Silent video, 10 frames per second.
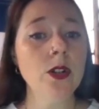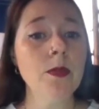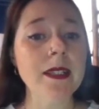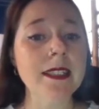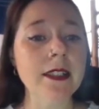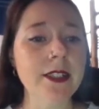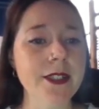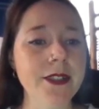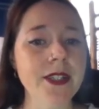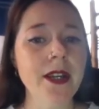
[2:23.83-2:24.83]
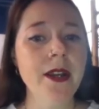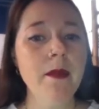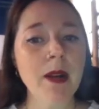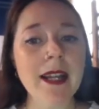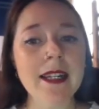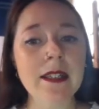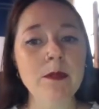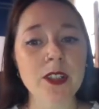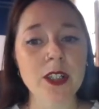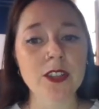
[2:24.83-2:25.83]
Topics include planning the
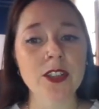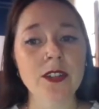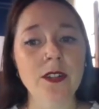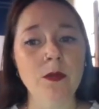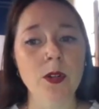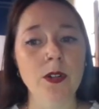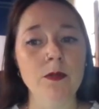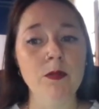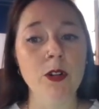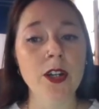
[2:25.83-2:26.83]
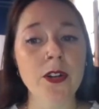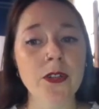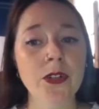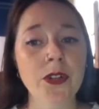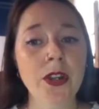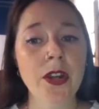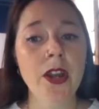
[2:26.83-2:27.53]
production of one-off product,